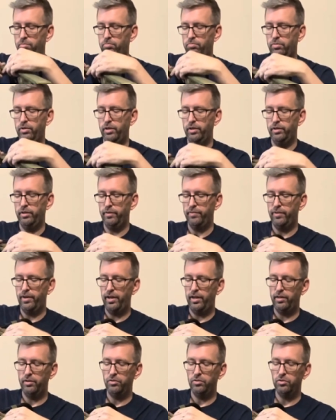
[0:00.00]
But if I
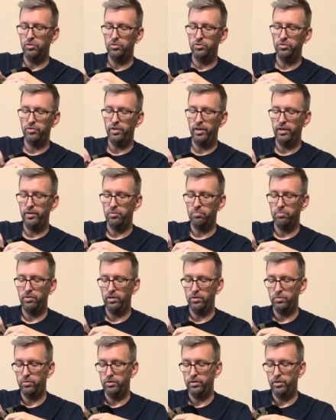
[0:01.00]
hadn't told you that, you probably
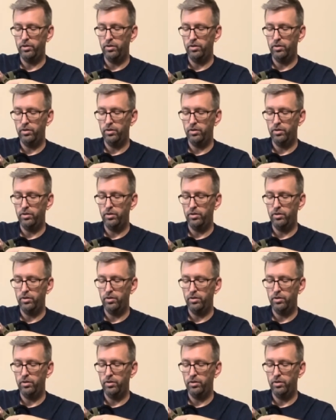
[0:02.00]
wouldn't